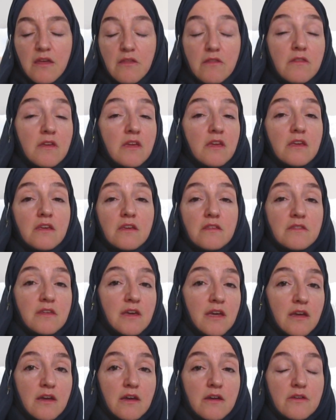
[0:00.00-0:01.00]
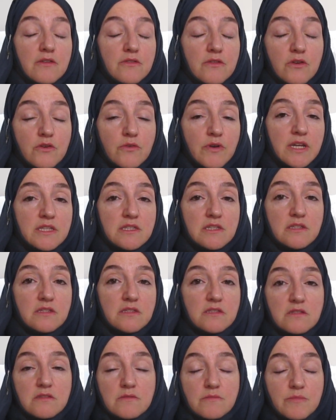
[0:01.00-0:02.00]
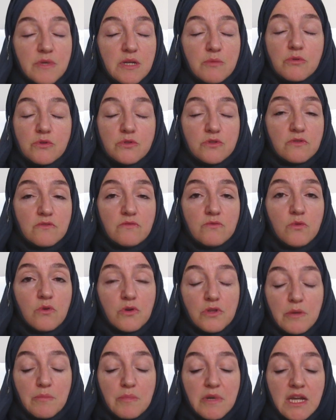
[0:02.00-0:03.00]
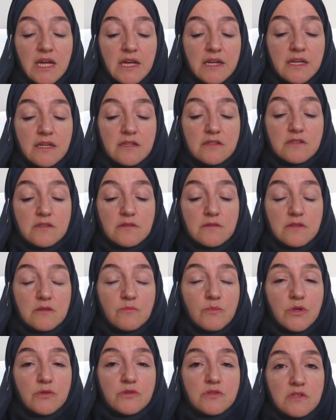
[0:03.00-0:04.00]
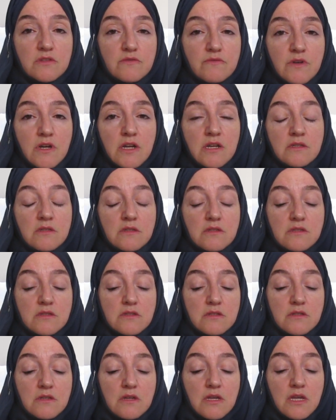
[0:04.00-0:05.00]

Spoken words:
thinking they are the greatest people to have walked the planet, the most advanced,